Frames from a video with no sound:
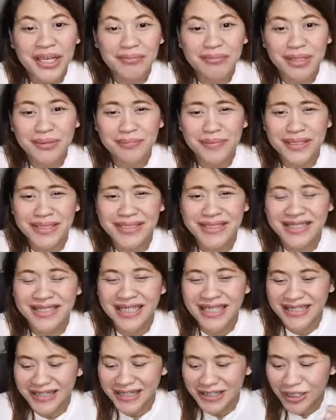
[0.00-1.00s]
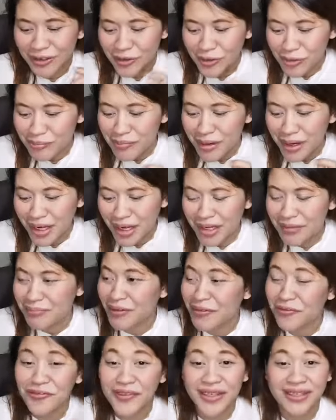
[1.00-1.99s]
mag-business, naku, baka
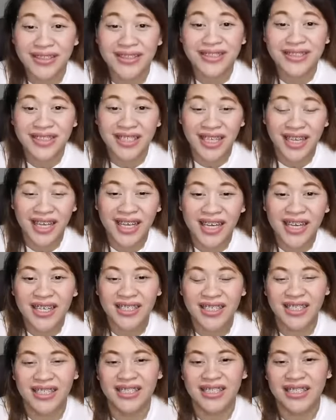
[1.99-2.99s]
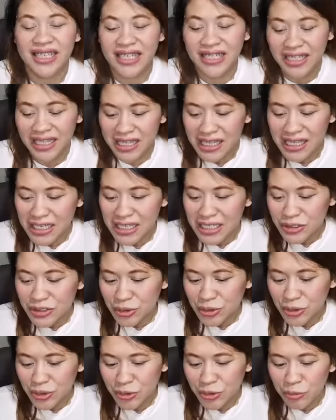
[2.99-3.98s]
ma-failed ka, ganyan.
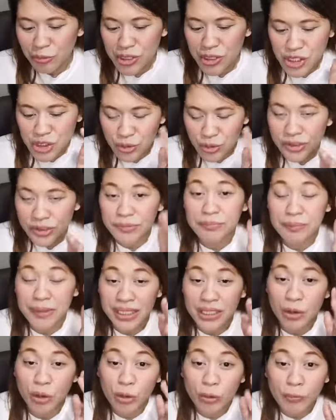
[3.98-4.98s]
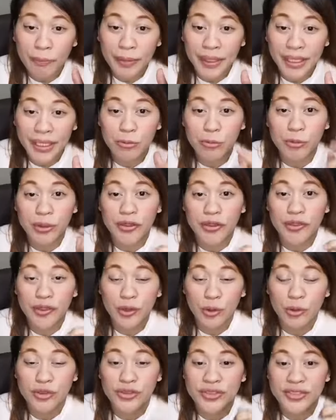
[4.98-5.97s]
So, we should be open with
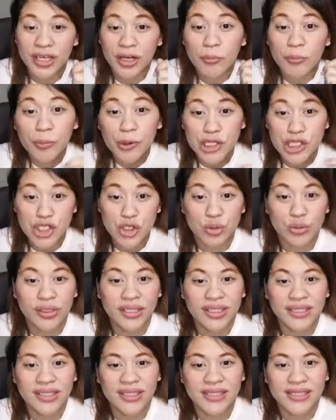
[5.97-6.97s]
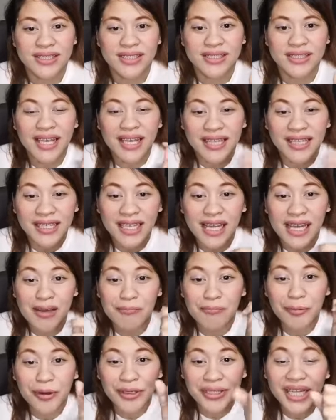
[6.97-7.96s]
those opportunities na
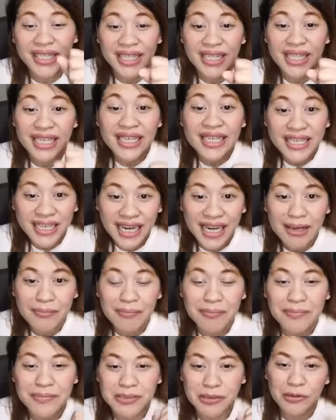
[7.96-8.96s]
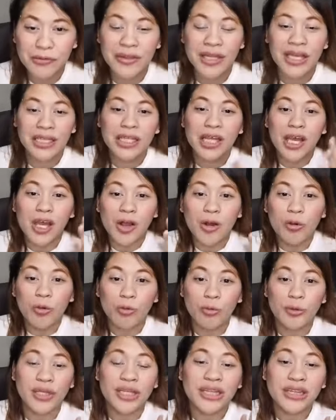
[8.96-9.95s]
pwede natin i-grab so that
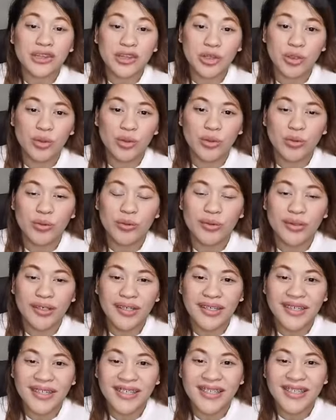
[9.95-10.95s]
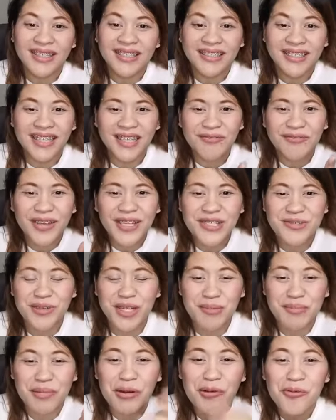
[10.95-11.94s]
we'll know na
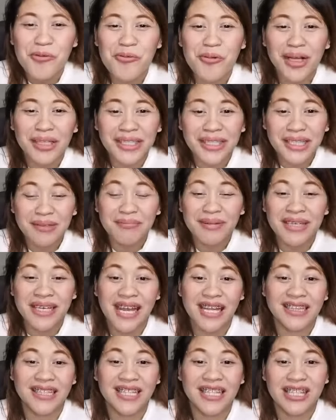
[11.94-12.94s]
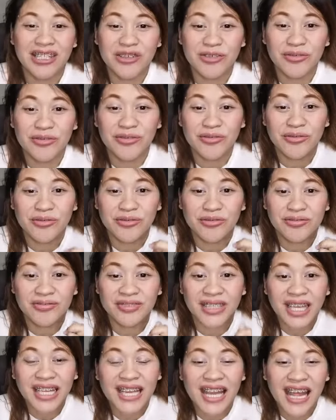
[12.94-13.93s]
eventually, makukuha din naman natin yung
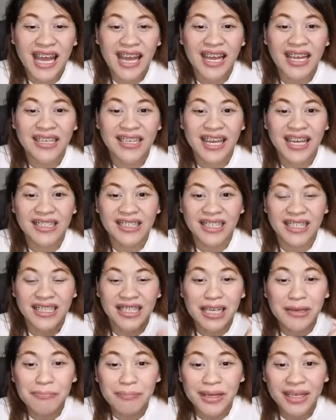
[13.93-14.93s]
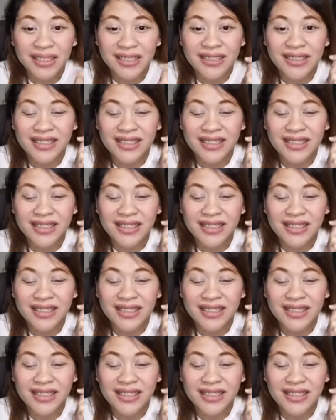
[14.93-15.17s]
kailangan natin kapag